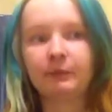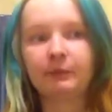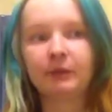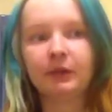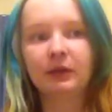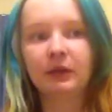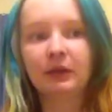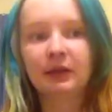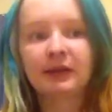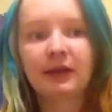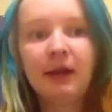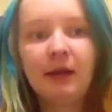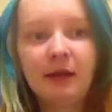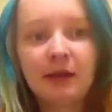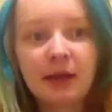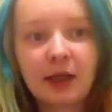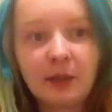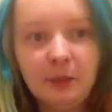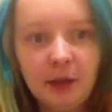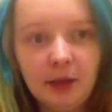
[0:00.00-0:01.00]
Because I started
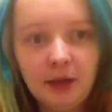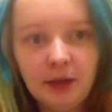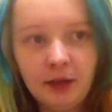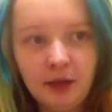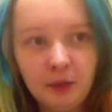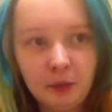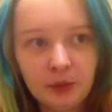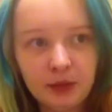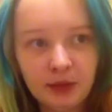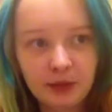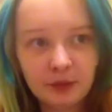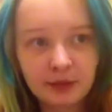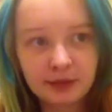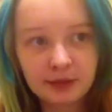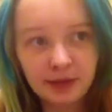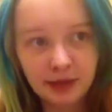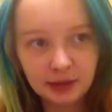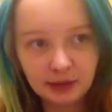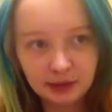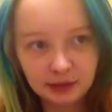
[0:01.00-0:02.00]
dyeing my hair when I was
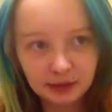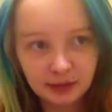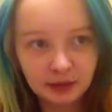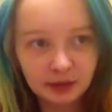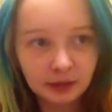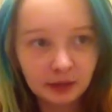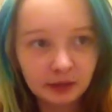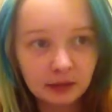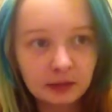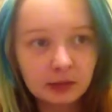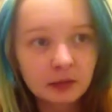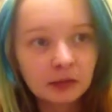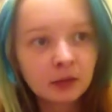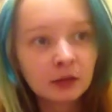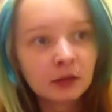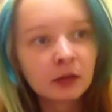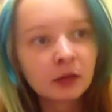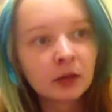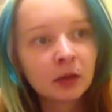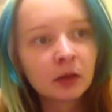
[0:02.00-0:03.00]
16,
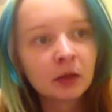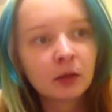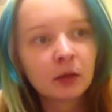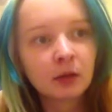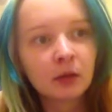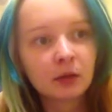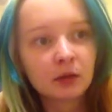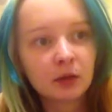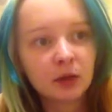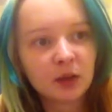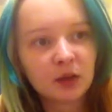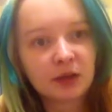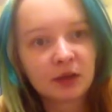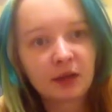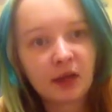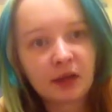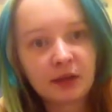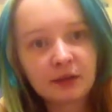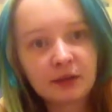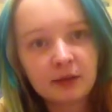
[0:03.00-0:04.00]
and
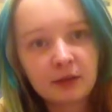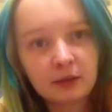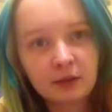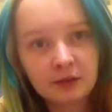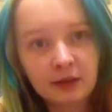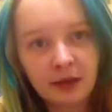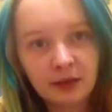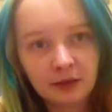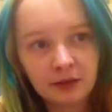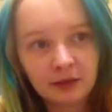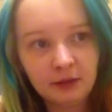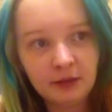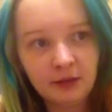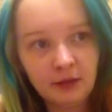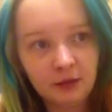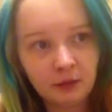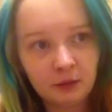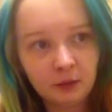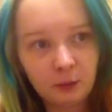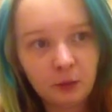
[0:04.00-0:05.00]
I still dye it
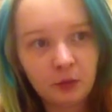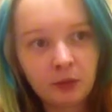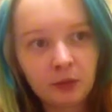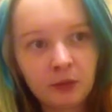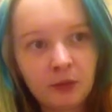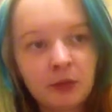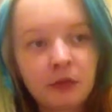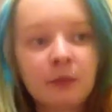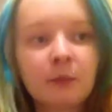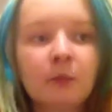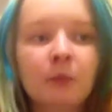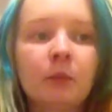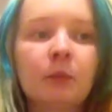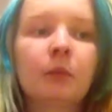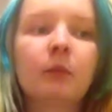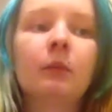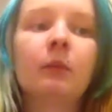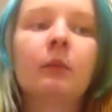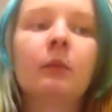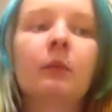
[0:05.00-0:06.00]
now.
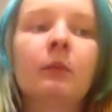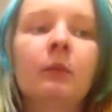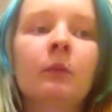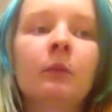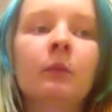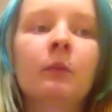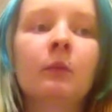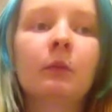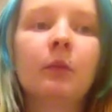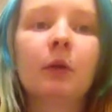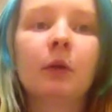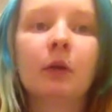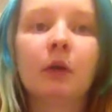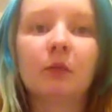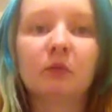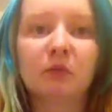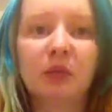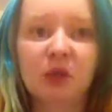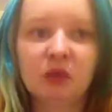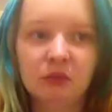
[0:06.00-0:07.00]
But
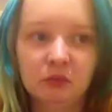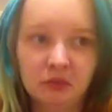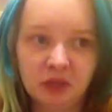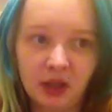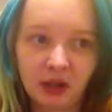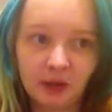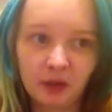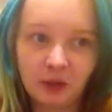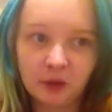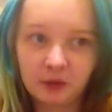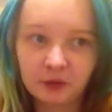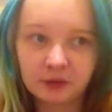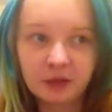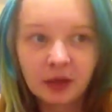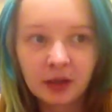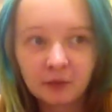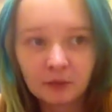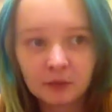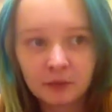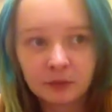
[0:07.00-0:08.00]
I don't dye it all the
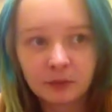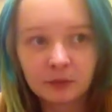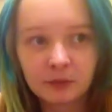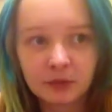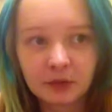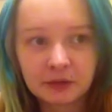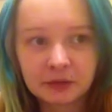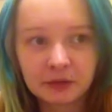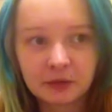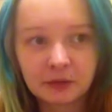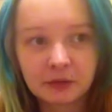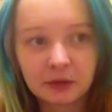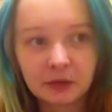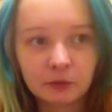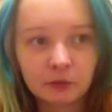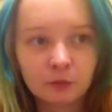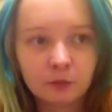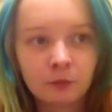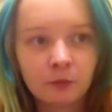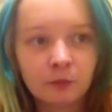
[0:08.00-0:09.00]
time, otherwise
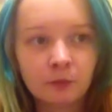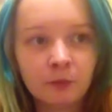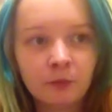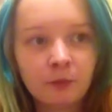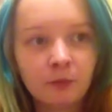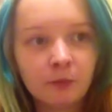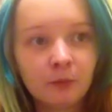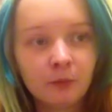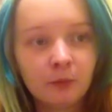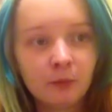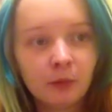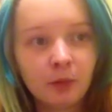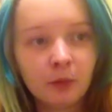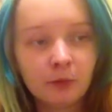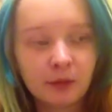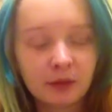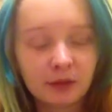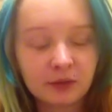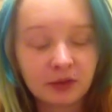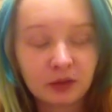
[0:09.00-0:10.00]

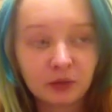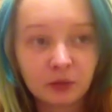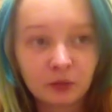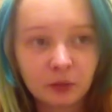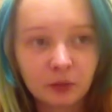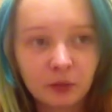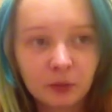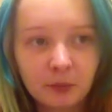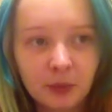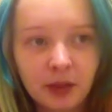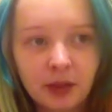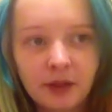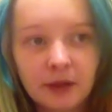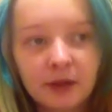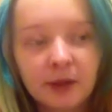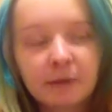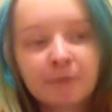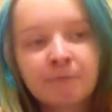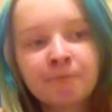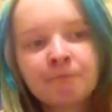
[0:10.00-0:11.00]
it'll ruin my
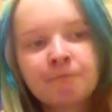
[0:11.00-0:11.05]
hair.